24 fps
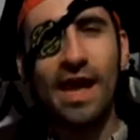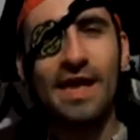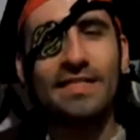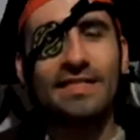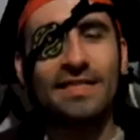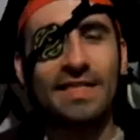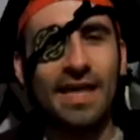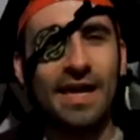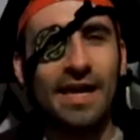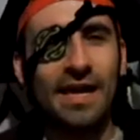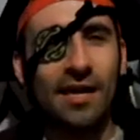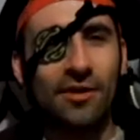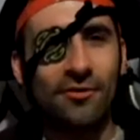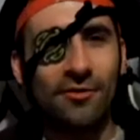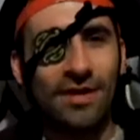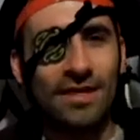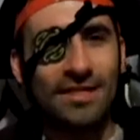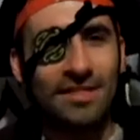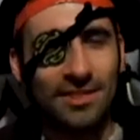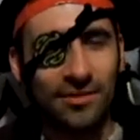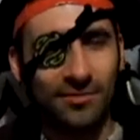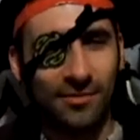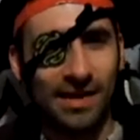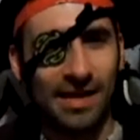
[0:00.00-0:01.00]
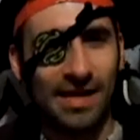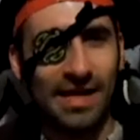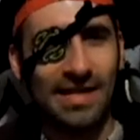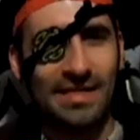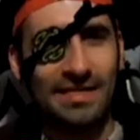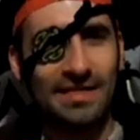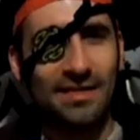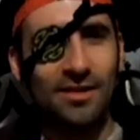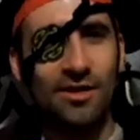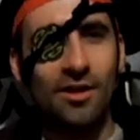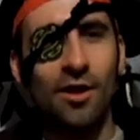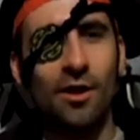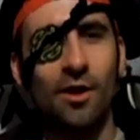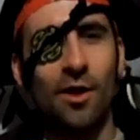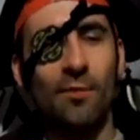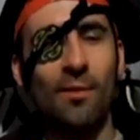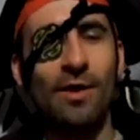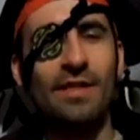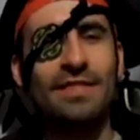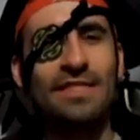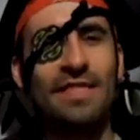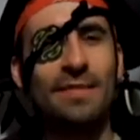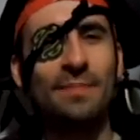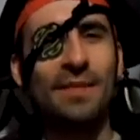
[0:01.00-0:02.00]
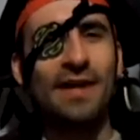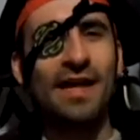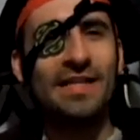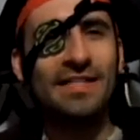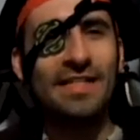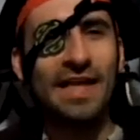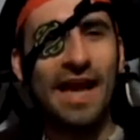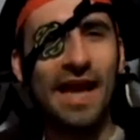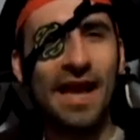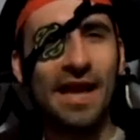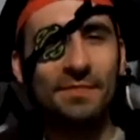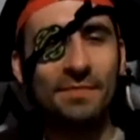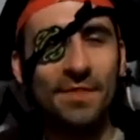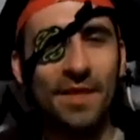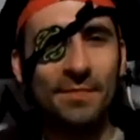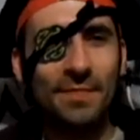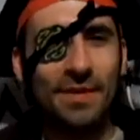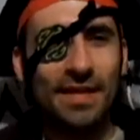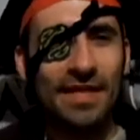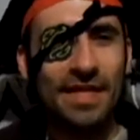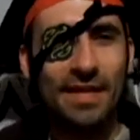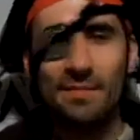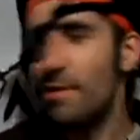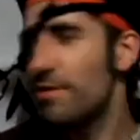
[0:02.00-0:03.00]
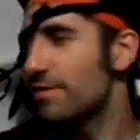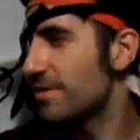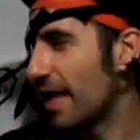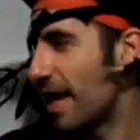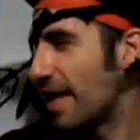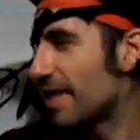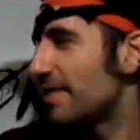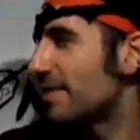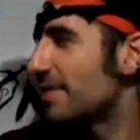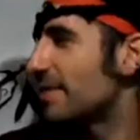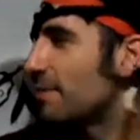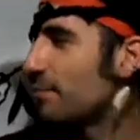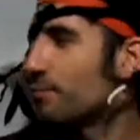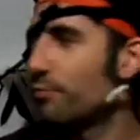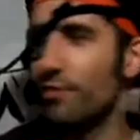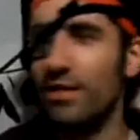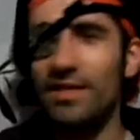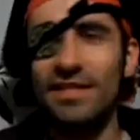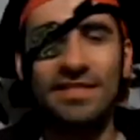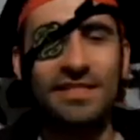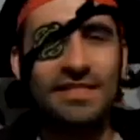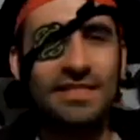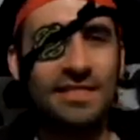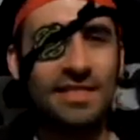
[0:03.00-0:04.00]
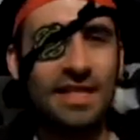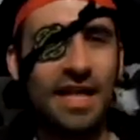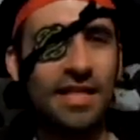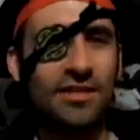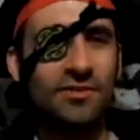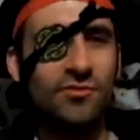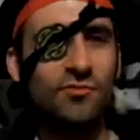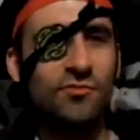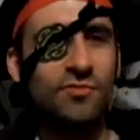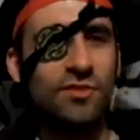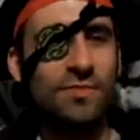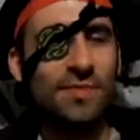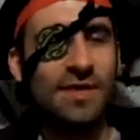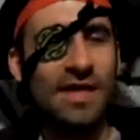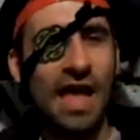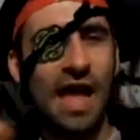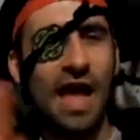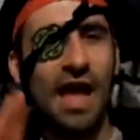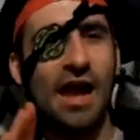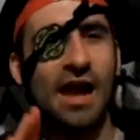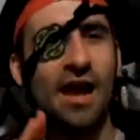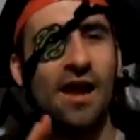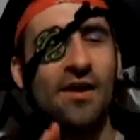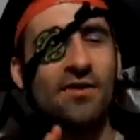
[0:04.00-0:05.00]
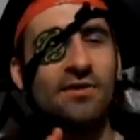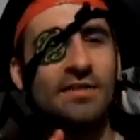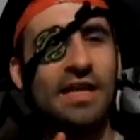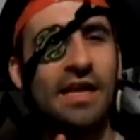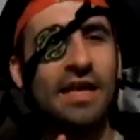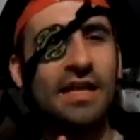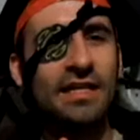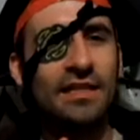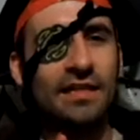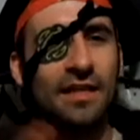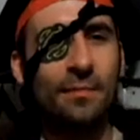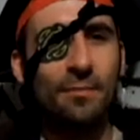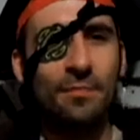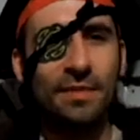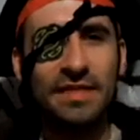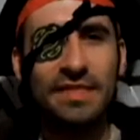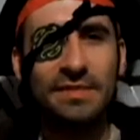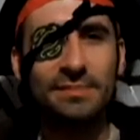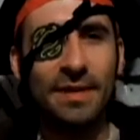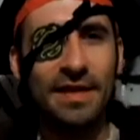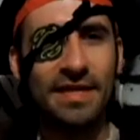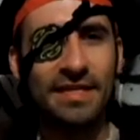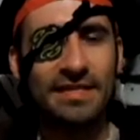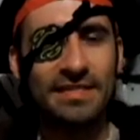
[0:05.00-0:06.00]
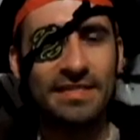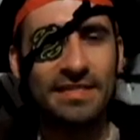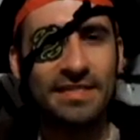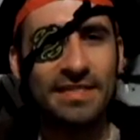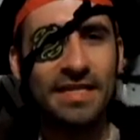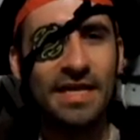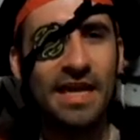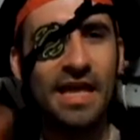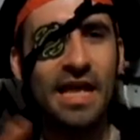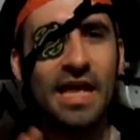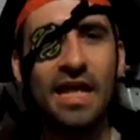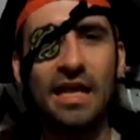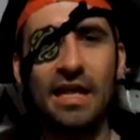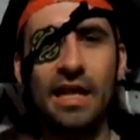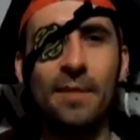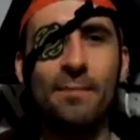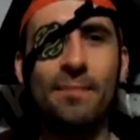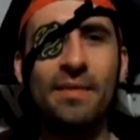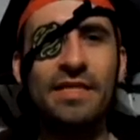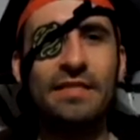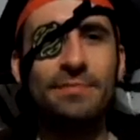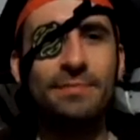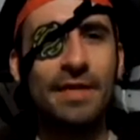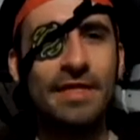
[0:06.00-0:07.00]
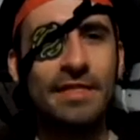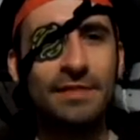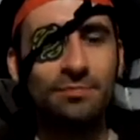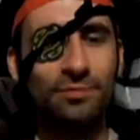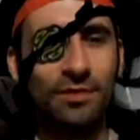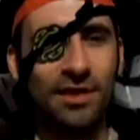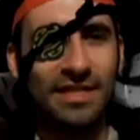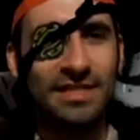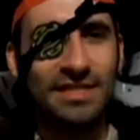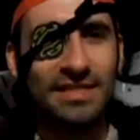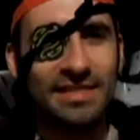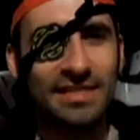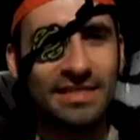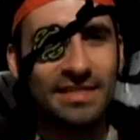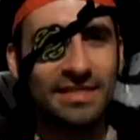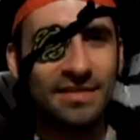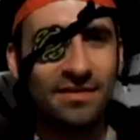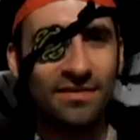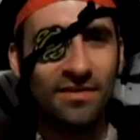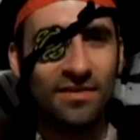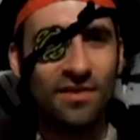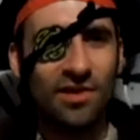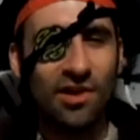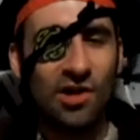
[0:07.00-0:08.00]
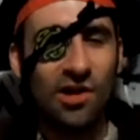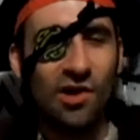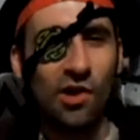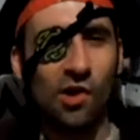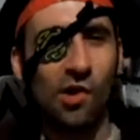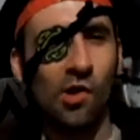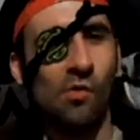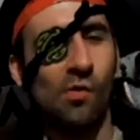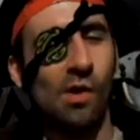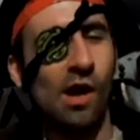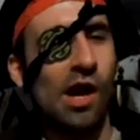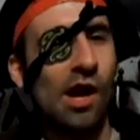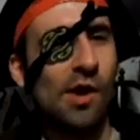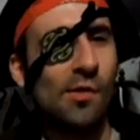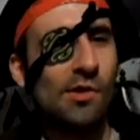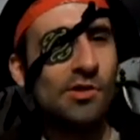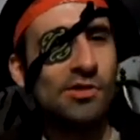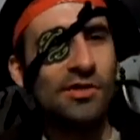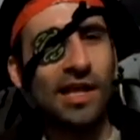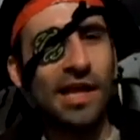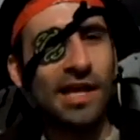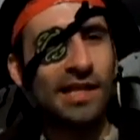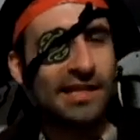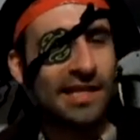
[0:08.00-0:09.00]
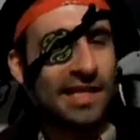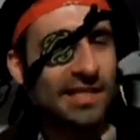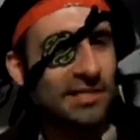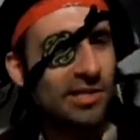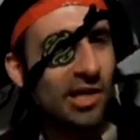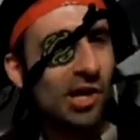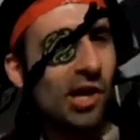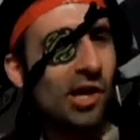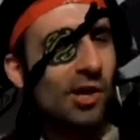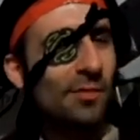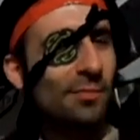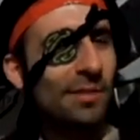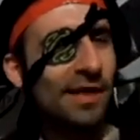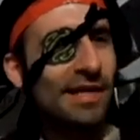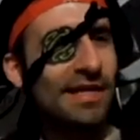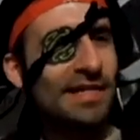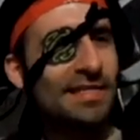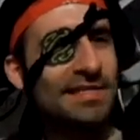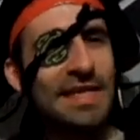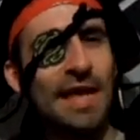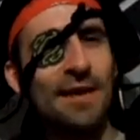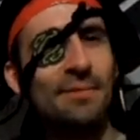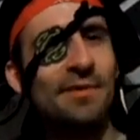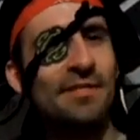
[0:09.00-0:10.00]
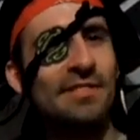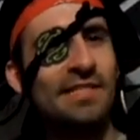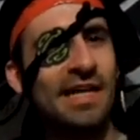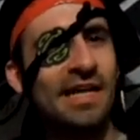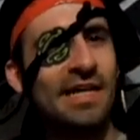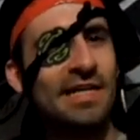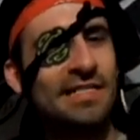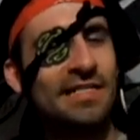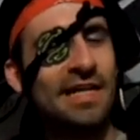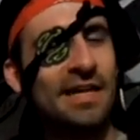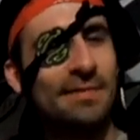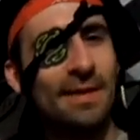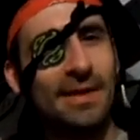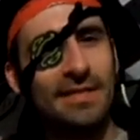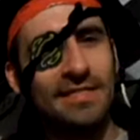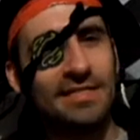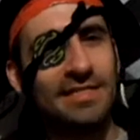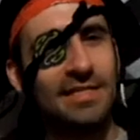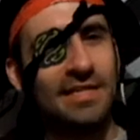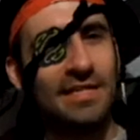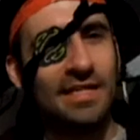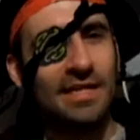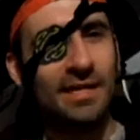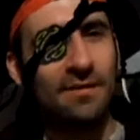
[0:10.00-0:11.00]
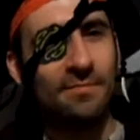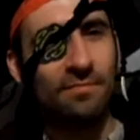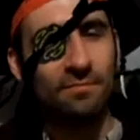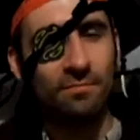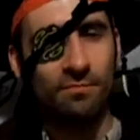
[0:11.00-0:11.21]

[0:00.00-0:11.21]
Ice King agrees to read it. Once upon a time, there be the most handsome prince, and soon to be heir to Lumpy Space. Lumpy Space Prince. Where would you like these gold-plated sandwiches, Your Majesty?